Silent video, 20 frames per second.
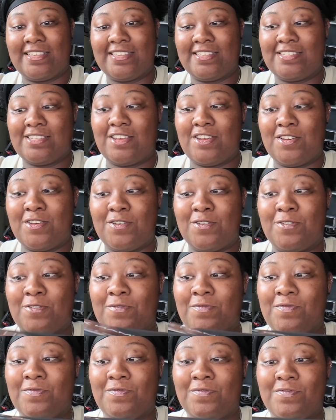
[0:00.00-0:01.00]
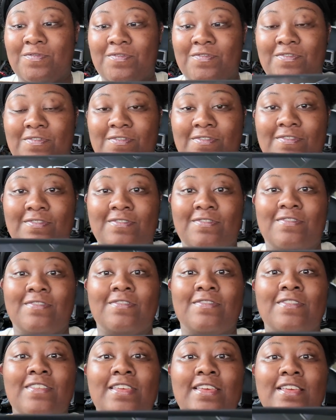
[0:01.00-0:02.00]
so
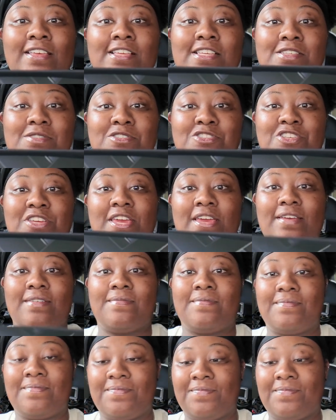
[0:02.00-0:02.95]
that's what you get.